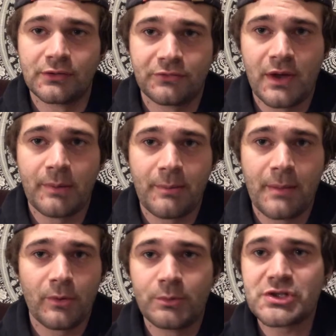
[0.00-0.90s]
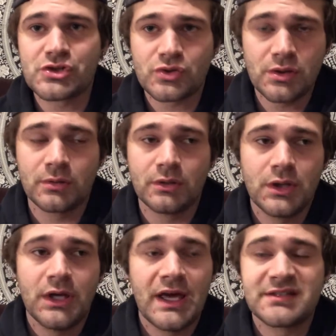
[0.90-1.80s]
a family member, which is true.
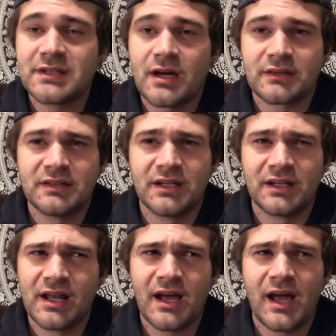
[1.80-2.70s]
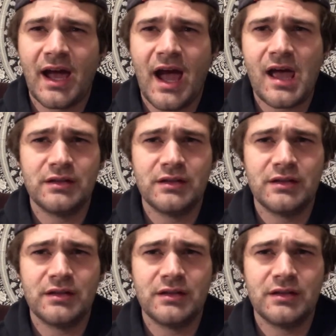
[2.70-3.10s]
It sucks. And I